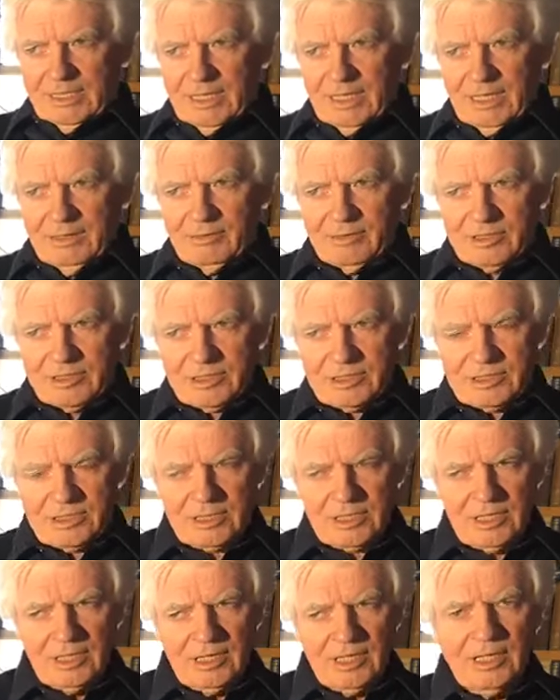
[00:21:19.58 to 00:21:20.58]
It
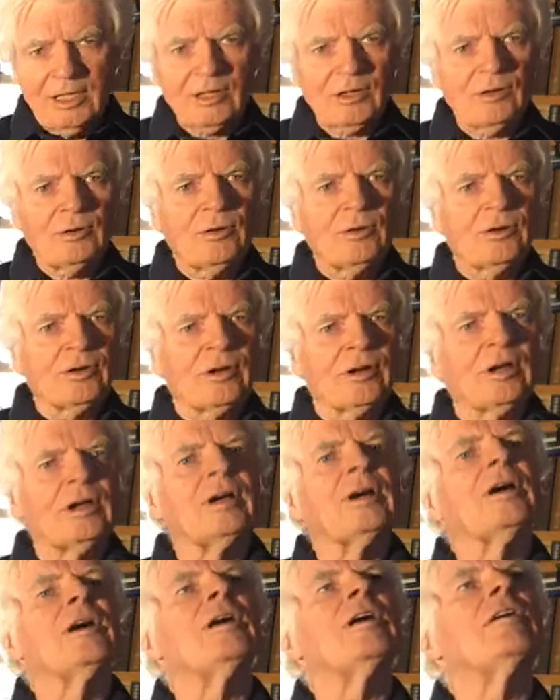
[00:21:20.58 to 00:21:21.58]
was in the corner
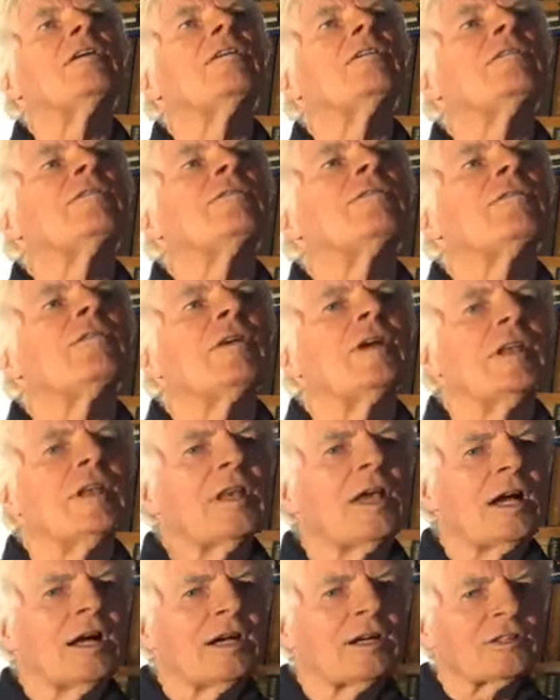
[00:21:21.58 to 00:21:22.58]
of a
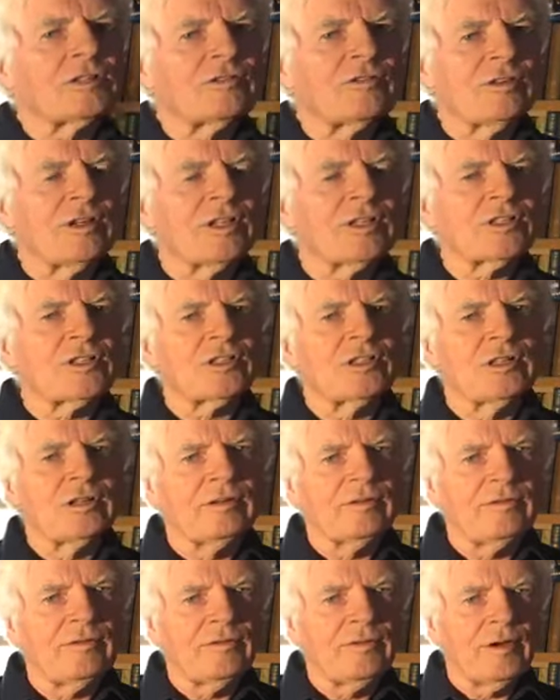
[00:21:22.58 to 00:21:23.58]
large version
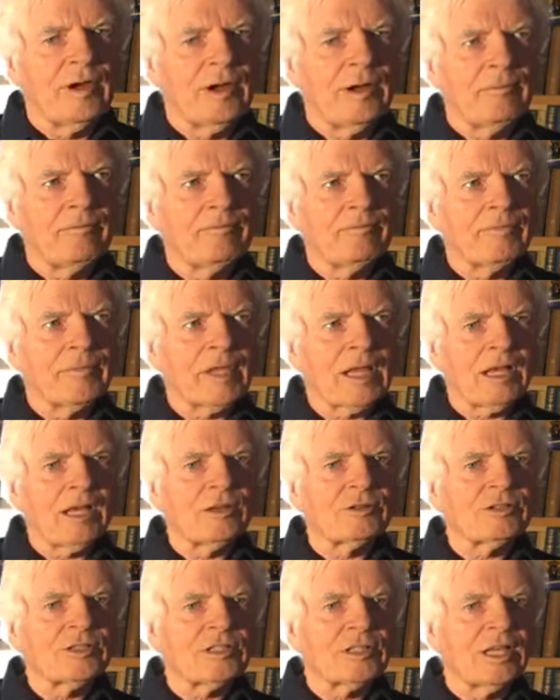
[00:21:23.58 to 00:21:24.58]
of
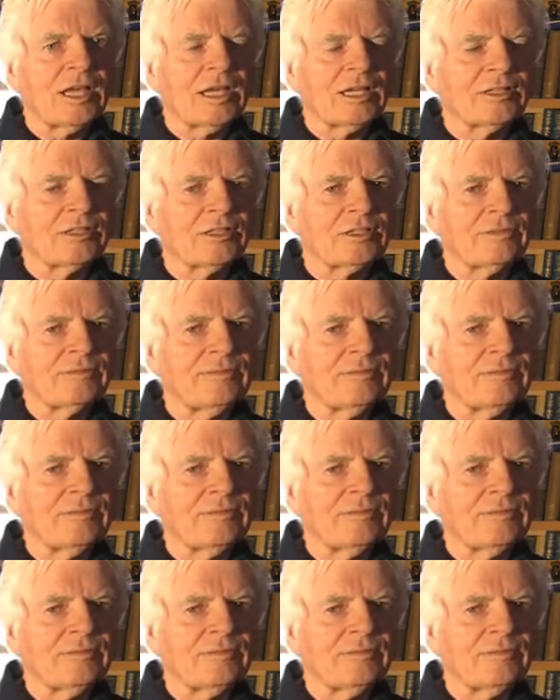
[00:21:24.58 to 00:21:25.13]
Close to the Edge.